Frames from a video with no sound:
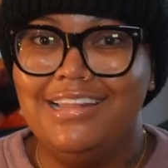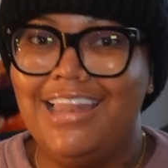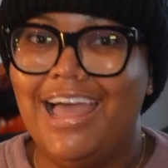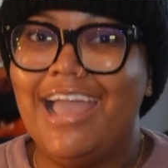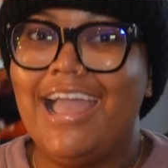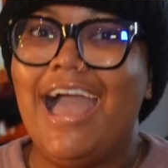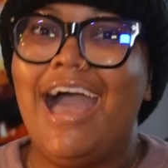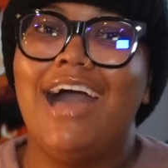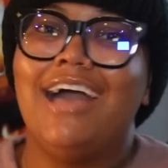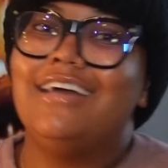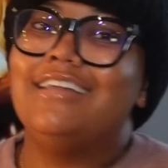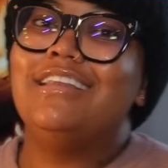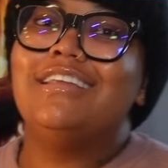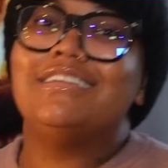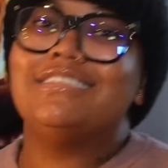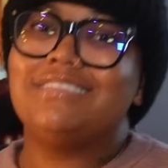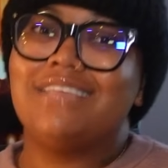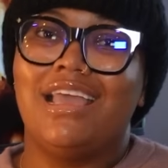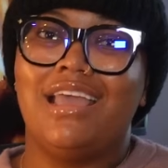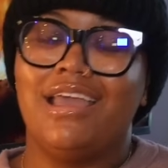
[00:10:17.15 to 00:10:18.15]
Like, I
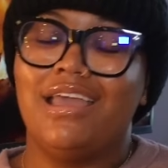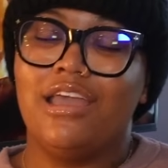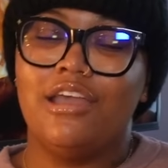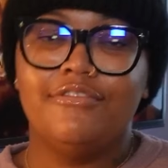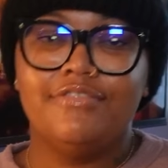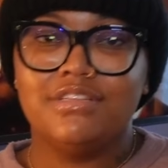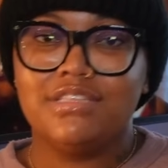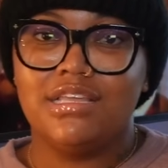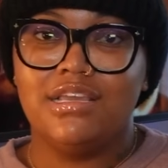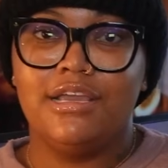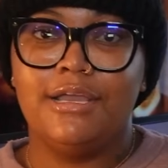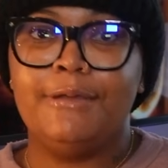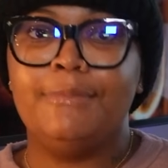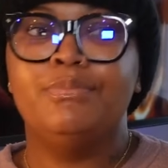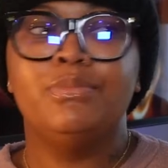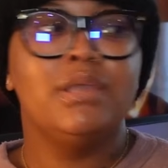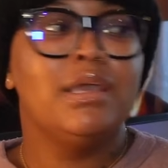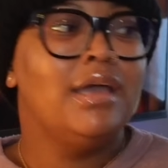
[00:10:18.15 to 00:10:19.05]
understand everything.